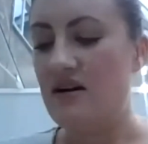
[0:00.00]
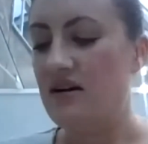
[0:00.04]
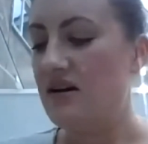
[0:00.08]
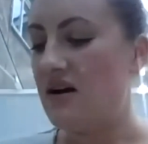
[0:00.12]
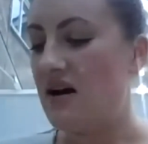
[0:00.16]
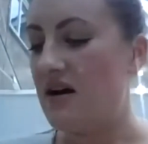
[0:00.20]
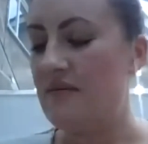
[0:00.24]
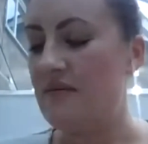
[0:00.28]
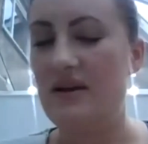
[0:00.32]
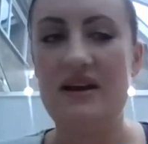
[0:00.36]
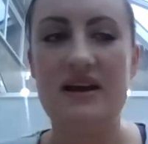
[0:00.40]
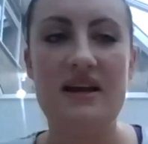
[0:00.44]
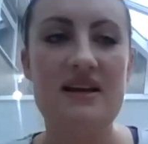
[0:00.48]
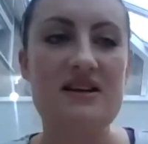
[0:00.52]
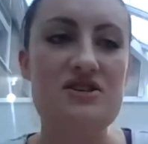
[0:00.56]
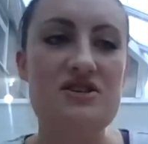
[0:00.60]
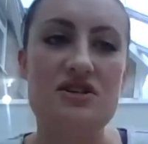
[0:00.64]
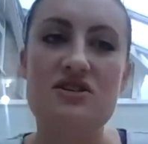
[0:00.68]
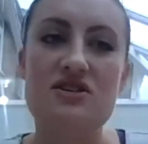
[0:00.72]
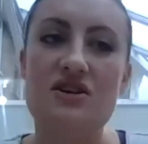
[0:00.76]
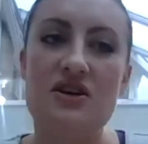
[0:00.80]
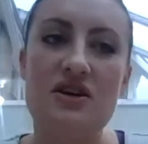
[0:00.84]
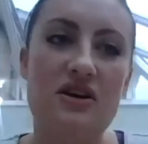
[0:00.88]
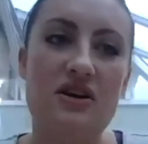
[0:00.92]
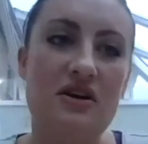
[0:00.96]
I mean, it's
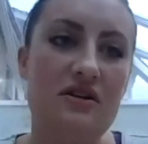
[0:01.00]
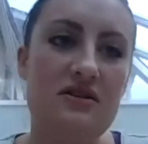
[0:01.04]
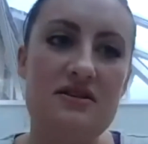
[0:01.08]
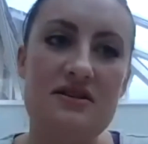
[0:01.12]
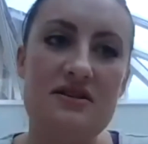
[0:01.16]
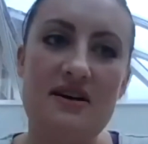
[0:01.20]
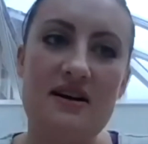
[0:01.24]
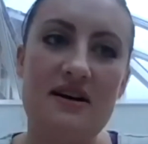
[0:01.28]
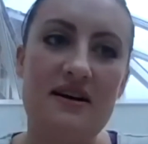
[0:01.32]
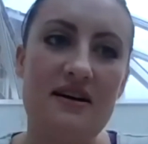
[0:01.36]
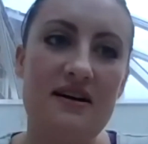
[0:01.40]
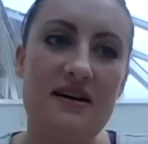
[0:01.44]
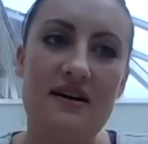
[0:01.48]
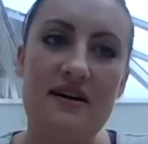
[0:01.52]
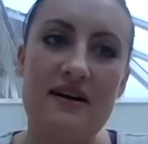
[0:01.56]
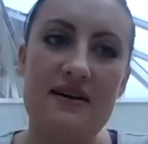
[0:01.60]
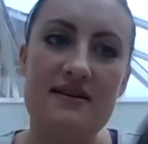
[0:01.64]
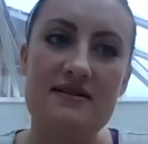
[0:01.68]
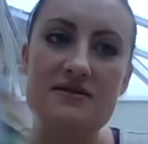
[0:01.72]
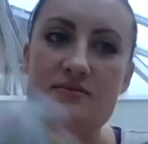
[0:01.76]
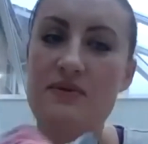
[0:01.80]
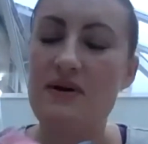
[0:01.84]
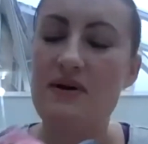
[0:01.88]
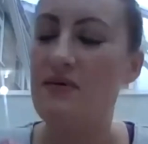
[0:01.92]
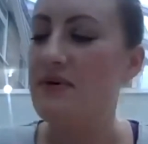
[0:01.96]
just cuter as
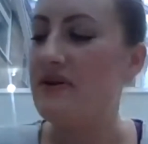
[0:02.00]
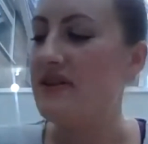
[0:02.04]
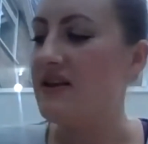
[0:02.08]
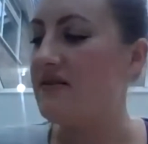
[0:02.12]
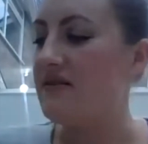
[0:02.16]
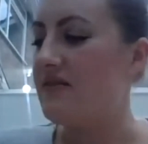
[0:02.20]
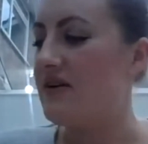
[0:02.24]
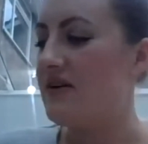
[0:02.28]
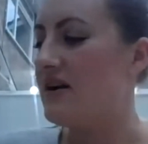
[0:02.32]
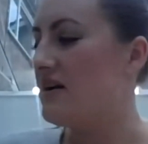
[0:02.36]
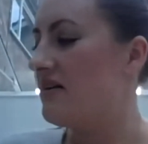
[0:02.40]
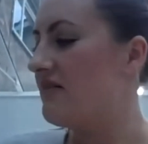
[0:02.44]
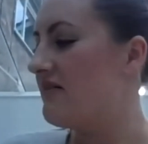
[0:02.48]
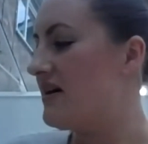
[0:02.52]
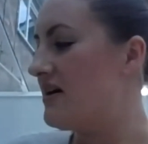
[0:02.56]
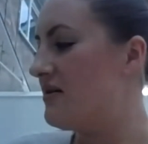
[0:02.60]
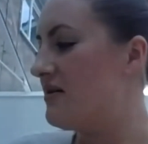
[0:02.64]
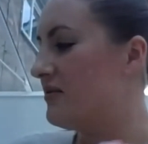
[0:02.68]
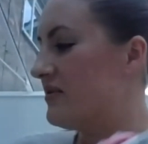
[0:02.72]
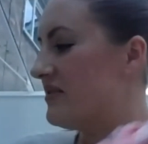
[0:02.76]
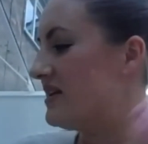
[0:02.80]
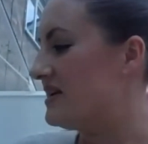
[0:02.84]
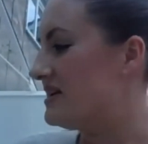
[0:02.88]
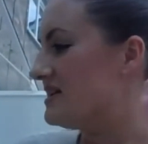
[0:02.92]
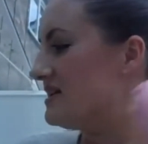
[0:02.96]
well when they're running around
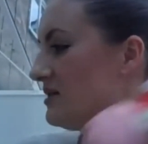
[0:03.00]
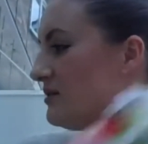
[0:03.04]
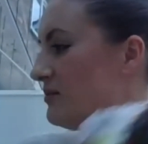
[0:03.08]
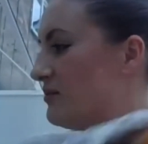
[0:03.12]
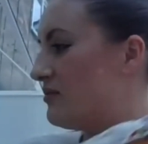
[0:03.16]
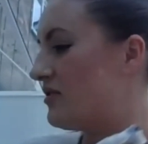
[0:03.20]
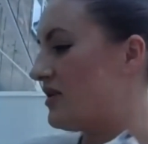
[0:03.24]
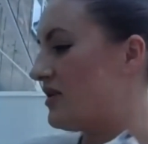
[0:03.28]
with these little brightly